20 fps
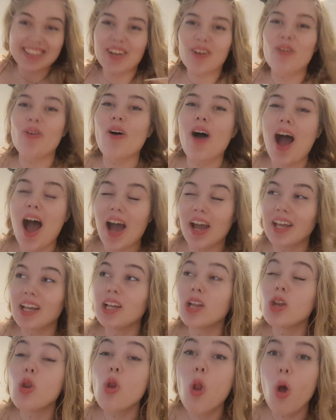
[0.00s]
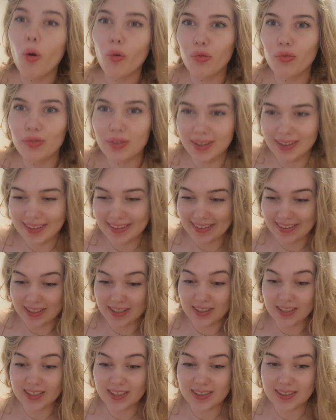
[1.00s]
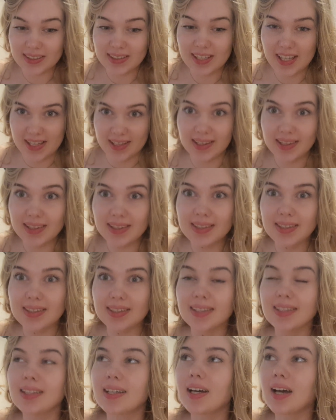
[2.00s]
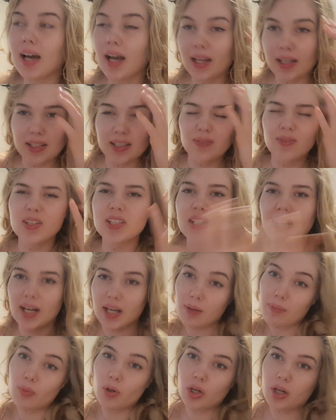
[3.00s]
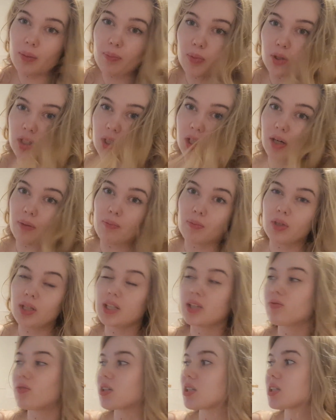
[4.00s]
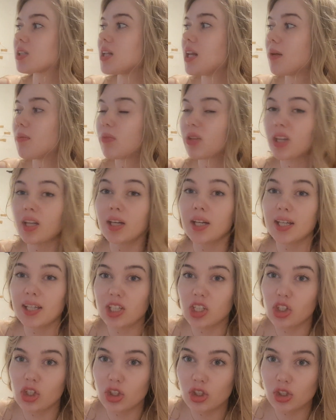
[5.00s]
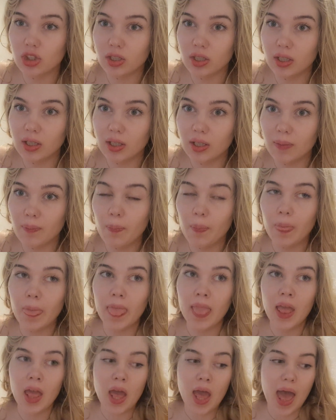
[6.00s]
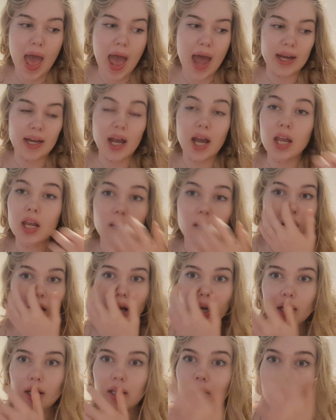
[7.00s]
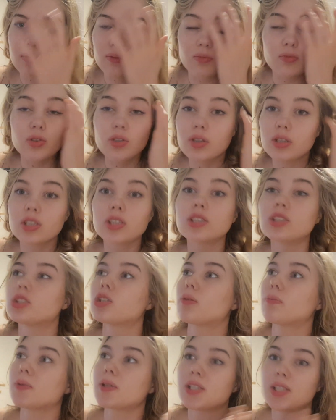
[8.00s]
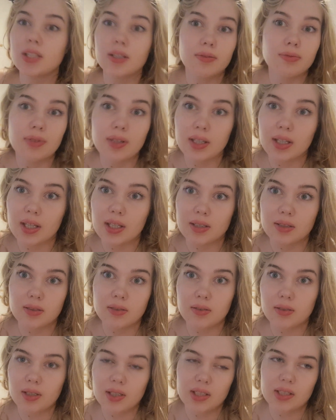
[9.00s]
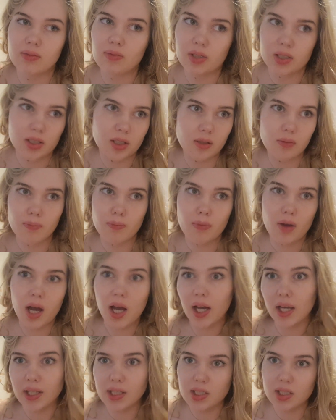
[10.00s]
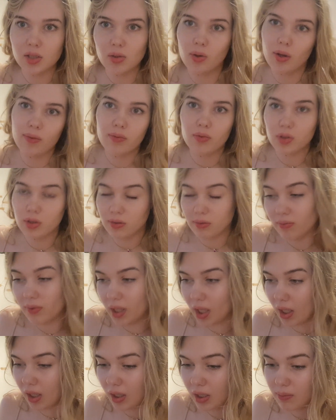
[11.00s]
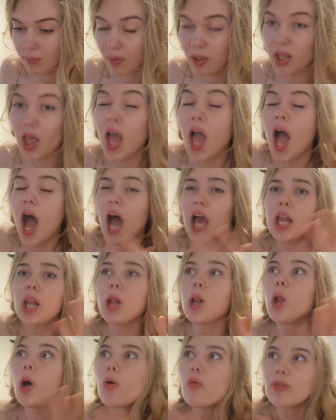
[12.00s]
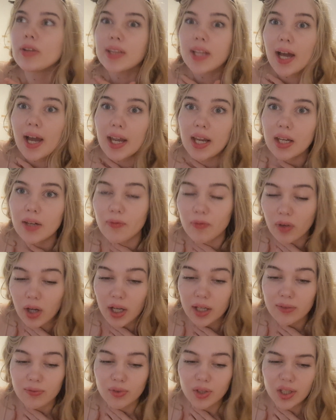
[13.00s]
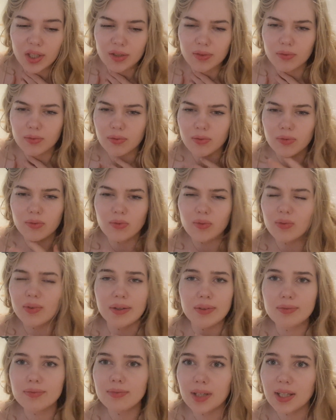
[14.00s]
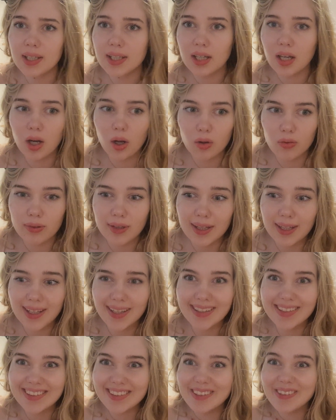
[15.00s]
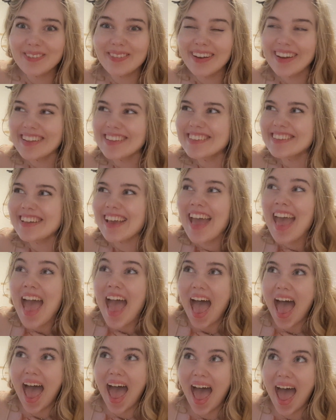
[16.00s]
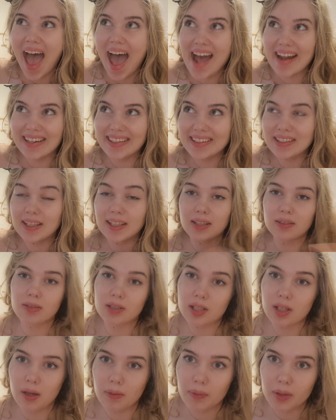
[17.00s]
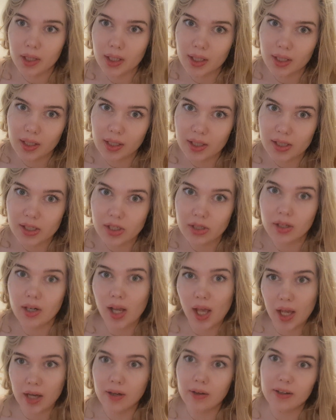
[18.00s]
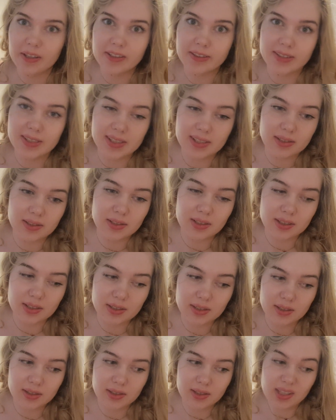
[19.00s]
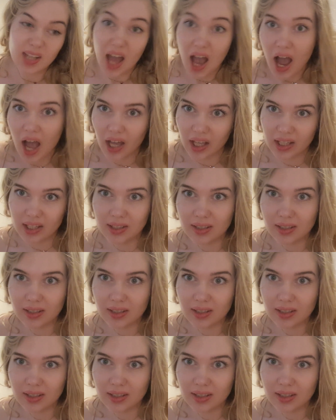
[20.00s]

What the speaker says: So I loved the scent. It was like body butter. It was limited edition, and I wouldn't stop sniffing it. It wasn't mine, so I wouldn't wear it. But I love it. I fell in love with it so much, and it was limited edition, and I was 9,